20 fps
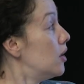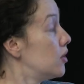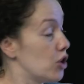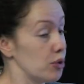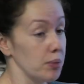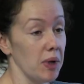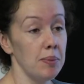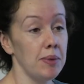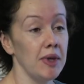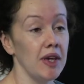
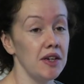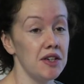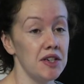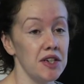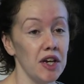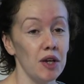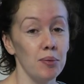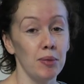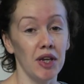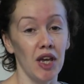during my
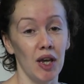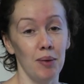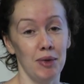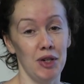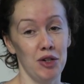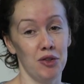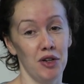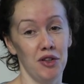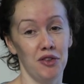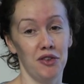PhD, I became
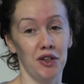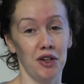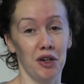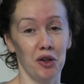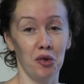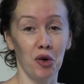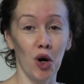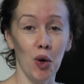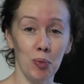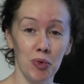interested in
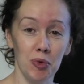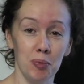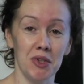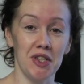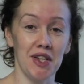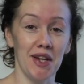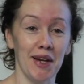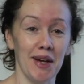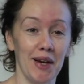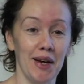crops
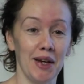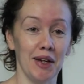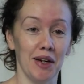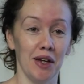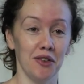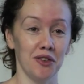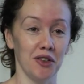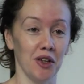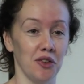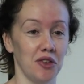particularly, and
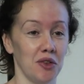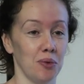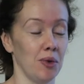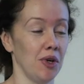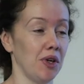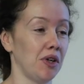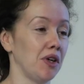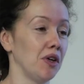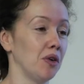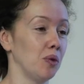I started
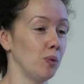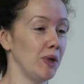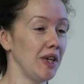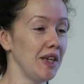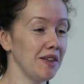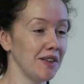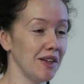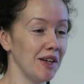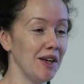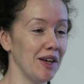working on
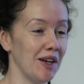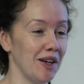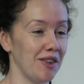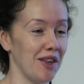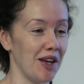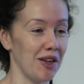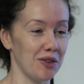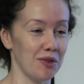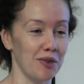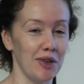wheat, and
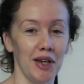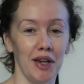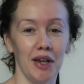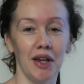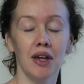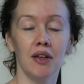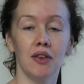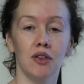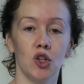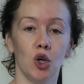that's
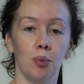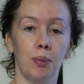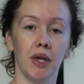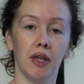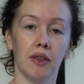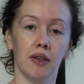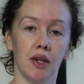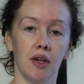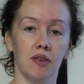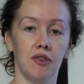really the
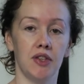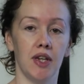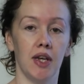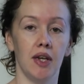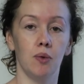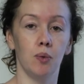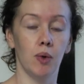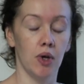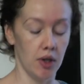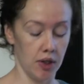topic that I've
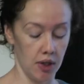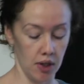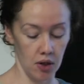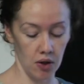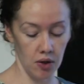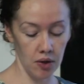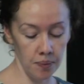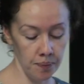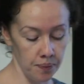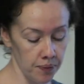stayed working
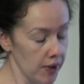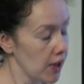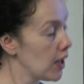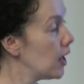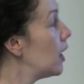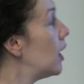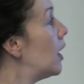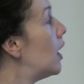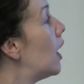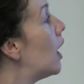on.
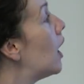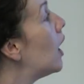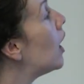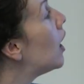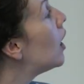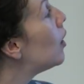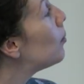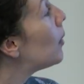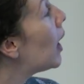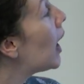
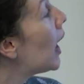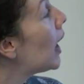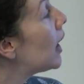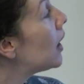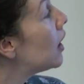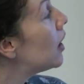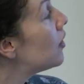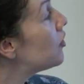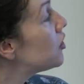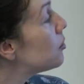
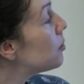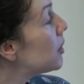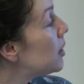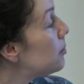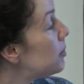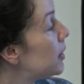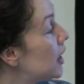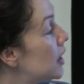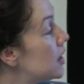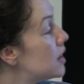And after my
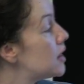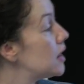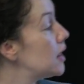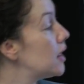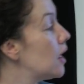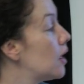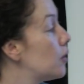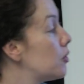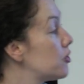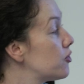
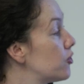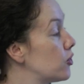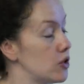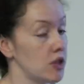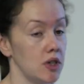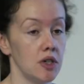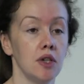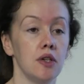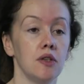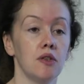PhD, I was
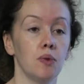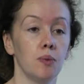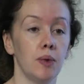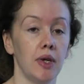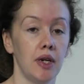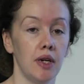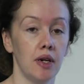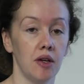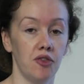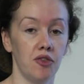fortunate to win